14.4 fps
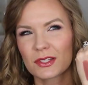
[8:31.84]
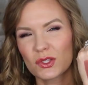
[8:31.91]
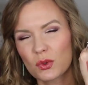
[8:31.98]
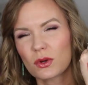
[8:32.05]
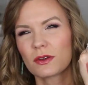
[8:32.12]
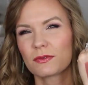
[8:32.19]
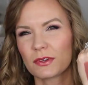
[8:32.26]

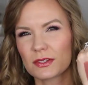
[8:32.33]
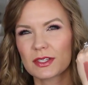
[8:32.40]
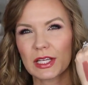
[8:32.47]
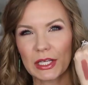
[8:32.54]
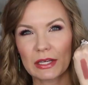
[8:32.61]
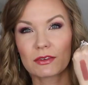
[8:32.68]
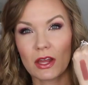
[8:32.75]
sort of feels
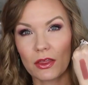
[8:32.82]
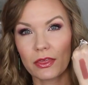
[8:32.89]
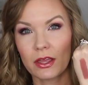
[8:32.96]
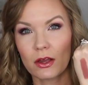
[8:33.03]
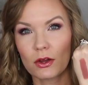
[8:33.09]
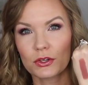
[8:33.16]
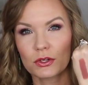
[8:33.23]
like you have
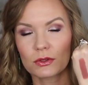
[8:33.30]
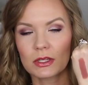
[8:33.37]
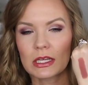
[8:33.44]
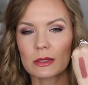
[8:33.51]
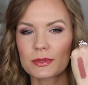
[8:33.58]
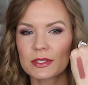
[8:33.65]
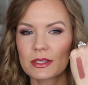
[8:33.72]
nothing on your
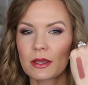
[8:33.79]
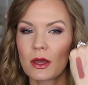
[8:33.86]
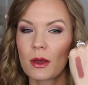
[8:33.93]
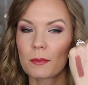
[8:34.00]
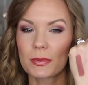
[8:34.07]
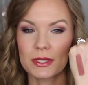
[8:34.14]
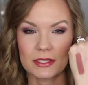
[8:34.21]
lips,
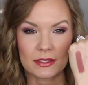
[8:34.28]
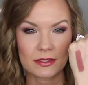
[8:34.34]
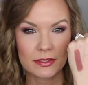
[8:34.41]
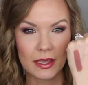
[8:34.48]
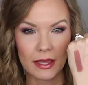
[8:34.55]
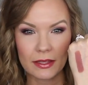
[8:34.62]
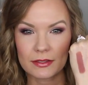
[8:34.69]
but
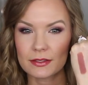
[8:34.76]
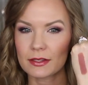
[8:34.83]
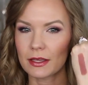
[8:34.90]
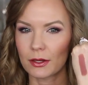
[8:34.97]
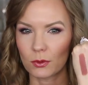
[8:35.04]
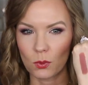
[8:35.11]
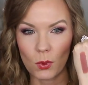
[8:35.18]
sets
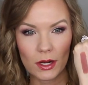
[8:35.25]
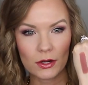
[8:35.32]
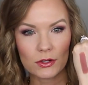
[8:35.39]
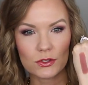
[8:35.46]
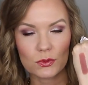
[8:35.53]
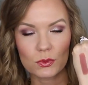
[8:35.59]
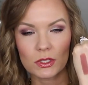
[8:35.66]
and
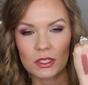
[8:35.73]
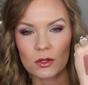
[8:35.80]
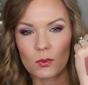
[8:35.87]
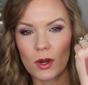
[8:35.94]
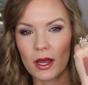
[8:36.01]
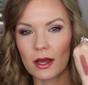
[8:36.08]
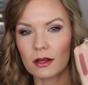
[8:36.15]
wears really
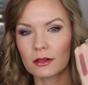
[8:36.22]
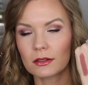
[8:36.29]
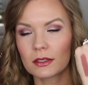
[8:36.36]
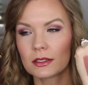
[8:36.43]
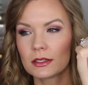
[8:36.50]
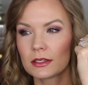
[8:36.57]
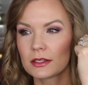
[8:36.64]

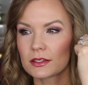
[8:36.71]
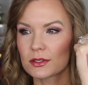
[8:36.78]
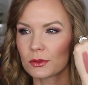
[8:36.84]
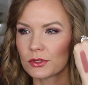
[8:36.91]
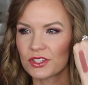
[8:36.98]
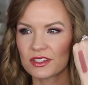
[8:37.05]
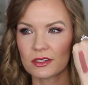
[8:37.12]
well.
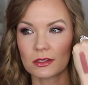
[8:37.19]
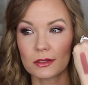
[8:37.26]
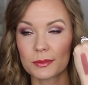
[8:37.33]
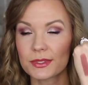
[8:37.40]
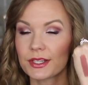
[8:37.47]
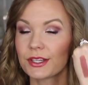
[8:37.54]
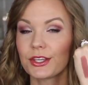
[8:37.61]
So it's just a
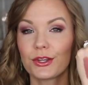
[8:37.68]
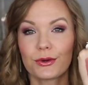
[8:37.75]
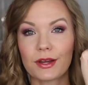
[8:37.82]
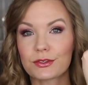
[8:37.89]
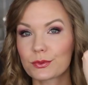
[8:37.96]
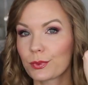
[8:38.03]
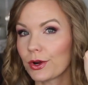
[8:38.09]
lipstick, you don't
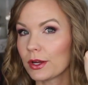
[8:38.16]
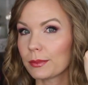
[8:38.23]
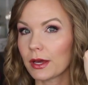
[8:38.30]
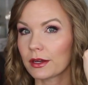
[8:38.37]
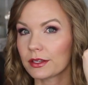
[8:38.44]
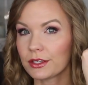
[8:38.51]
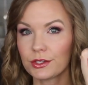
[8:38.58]
have to worry
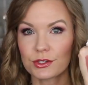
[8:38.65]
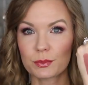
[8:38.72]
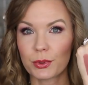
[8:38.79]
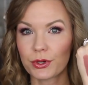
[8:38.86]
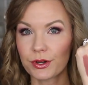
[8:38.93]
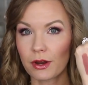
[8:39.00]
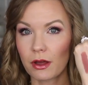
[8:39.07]
about it. You just
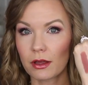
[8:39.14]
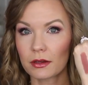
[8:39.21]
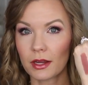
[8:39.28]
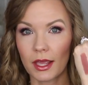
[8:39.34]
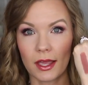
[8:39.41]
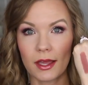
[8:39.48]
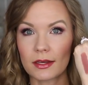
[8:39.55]
put it on
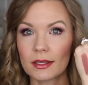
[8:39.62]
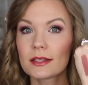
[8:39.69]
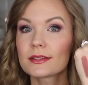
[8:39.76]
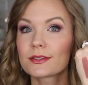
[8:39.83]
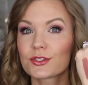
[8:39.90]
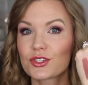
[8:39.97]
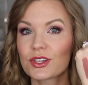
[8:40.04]
and
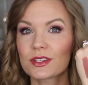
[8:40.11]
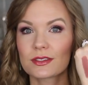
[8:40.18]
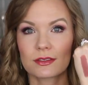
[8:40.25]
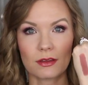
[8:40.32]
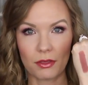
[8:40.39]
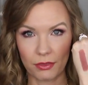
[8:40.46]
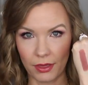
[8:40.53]
it's
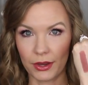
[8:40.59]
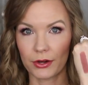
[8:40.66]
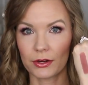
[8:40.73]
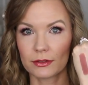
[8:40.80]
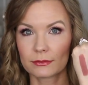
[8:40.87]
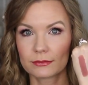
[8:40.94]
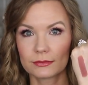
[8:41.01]
just
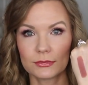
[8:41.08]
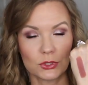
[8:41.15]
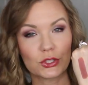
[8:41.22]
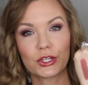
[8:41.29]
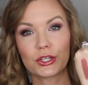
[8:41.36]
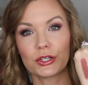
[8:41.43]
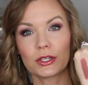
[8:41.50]
there,
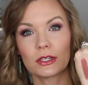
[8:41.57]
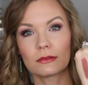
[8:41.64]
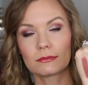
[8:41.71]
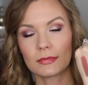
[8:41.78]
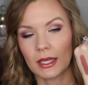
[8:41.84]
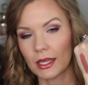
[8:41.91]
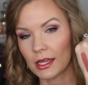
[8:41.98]
looking good.
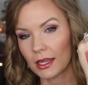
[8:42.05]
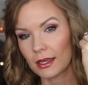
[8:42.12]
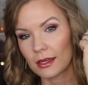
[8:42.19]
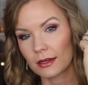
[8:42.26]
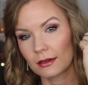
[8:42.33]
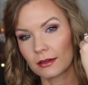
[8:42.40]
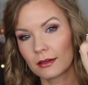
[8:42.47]

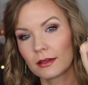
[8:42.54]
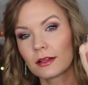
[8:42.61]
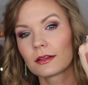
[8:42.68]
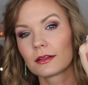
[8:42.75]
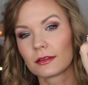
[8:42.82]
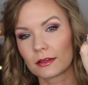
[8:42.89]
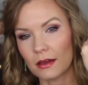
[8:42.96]
And
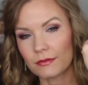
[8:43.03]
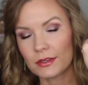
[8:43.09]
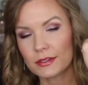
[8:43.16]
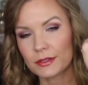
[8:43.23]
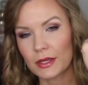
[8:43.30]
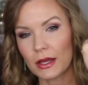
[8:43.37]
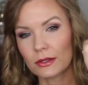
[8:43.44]
love
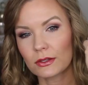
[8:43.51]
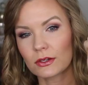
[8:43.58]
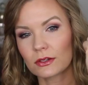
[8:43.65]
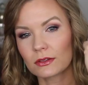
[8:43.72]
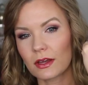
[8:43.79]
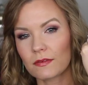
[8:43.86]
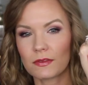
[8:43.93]
this
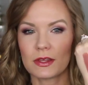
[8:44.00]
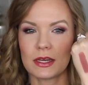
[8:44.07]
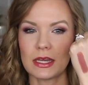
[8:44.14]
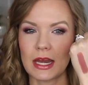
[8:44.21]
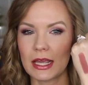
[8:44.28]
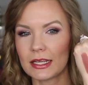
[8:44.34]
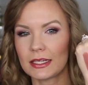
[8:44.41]
color, love the
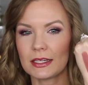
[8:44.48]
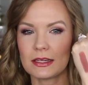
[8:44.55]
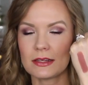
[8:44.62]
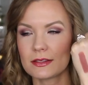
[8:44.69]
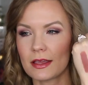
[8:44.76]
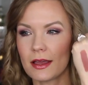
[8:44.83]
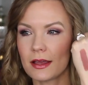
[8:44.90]

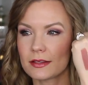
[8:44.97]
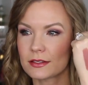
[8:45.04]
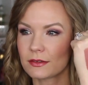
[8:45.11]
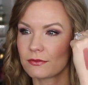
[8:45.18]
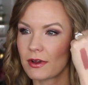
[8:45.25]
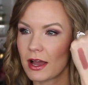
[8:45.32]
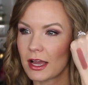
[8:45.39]

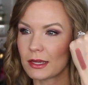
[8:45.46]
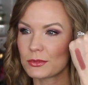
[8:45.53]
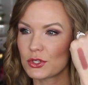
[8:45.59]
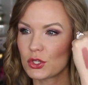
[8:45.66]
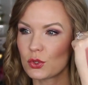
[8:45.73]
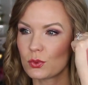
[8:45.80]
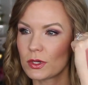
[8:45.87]
90s-esque vibe
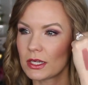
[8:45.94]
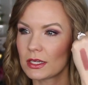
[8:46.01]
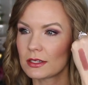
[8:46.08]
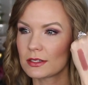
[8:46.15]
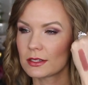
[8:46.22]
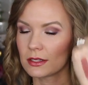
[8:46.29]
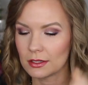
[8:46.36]
to
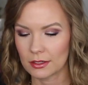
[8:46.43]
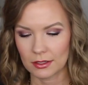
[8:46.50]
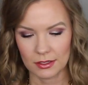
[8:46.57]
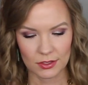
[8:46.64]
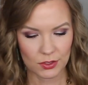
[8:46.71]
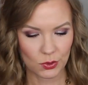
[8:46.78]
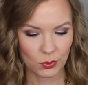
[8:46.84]
it.
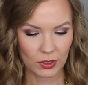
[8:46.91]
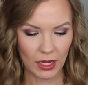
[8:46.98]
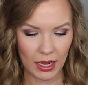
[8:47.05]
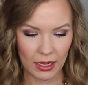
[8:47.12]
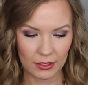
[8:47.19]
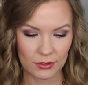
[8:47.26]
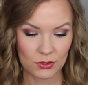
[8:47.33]
So
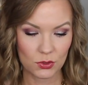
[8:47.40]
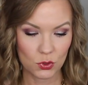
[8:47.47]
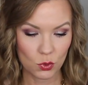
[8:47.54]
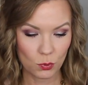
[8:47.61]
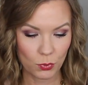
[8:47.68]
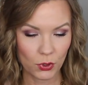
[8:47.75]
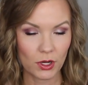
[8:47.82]
yeah,
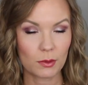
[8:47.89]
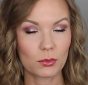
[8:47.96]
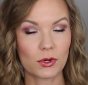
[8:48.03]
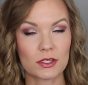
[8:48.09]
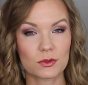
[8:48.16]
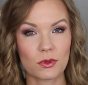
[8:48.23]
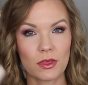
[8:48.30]
super
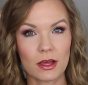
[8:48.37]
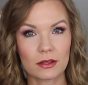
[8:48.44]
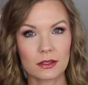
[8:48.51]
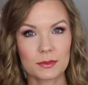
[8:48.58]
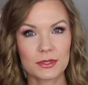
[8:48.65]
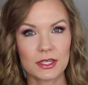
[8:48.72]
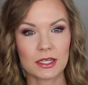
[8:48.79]
impressed with that
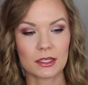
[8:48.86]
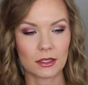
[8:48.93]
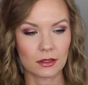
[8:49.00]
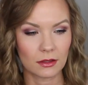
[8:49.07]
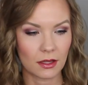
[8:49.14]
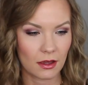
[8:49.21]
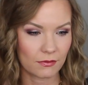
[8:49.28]
lipstick.
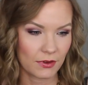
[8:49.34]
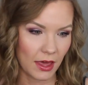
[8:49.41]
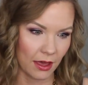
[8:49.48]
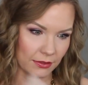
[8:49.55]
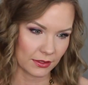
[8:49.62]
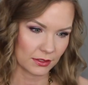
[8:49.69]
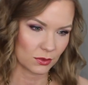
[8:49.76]
Love
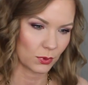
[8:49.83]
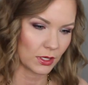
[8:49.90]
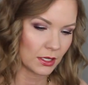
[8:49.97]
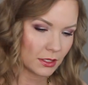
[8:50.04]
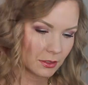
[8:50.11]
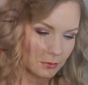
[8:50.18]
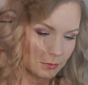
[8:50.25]
that this week.